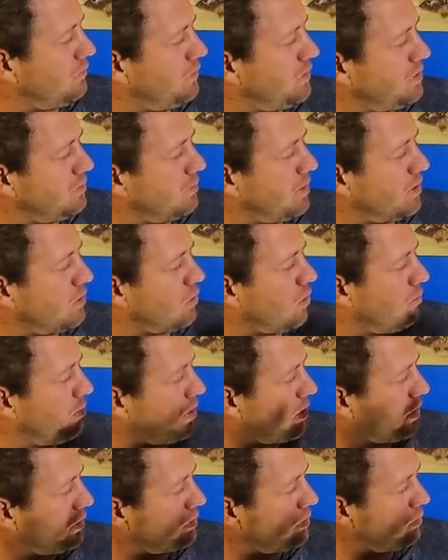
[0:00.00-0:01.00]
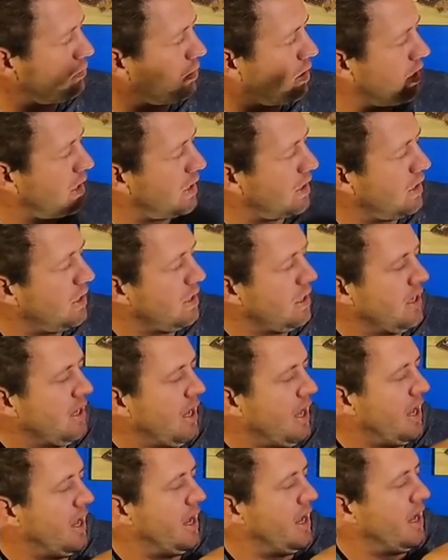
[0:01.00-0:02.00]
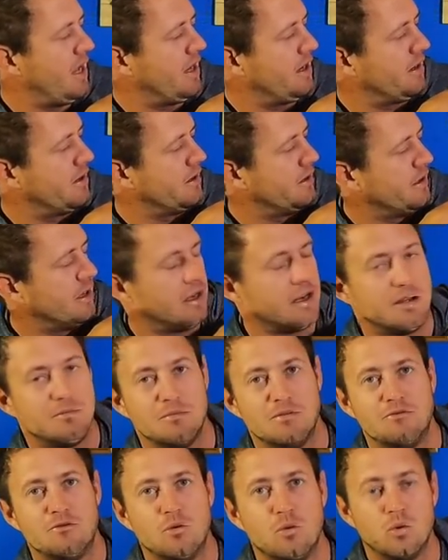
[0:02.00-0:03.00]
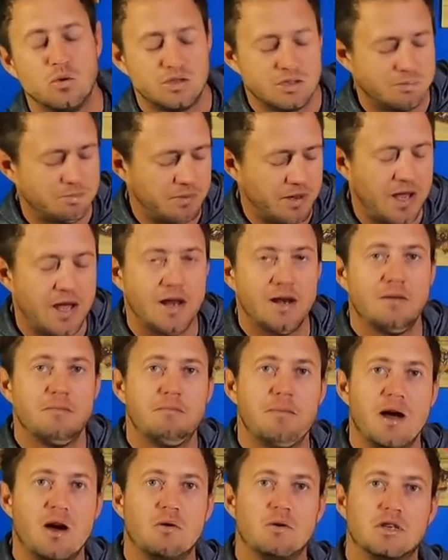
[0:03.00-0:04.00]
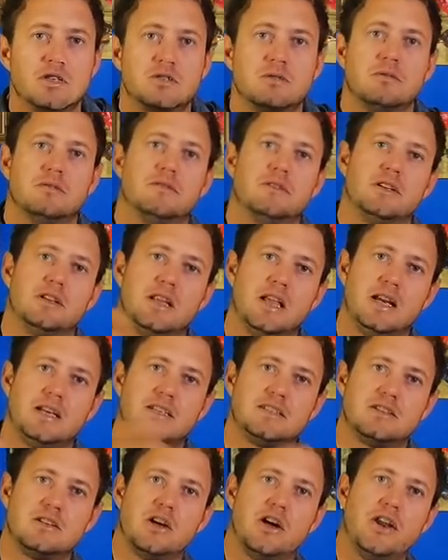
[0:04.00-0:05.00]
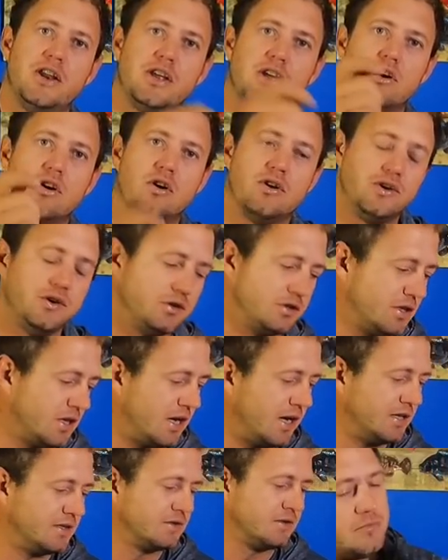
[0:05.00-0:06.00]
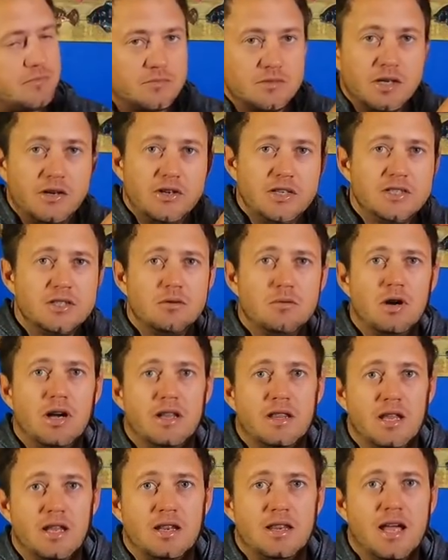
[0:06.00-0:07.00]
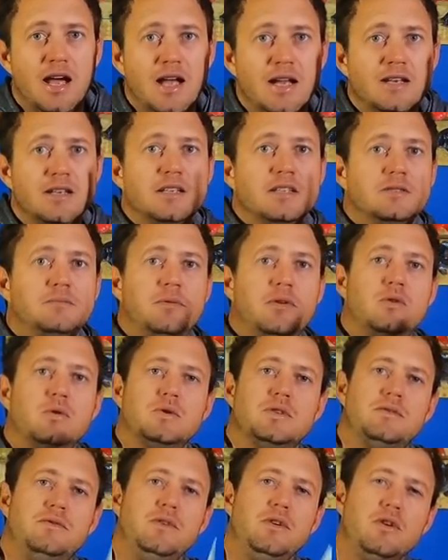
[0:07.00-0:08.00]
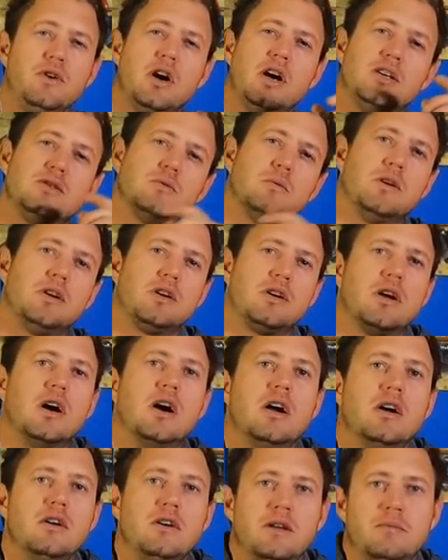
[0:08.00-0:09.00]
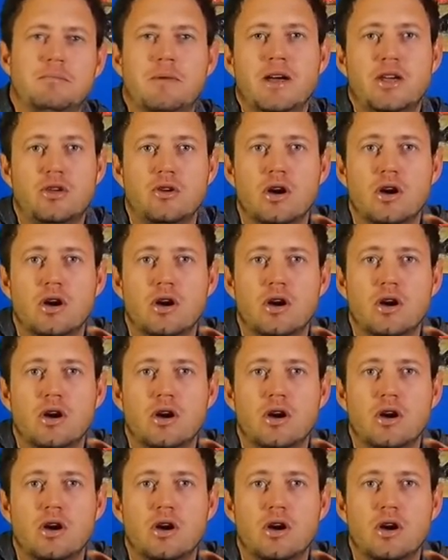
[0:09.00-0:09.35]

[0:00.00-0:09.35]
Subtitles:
fishmat carbon coated wire, and a number 4 Japan power swivel that is sliding on your trace. The reason why I did that is because if you guys want to go and make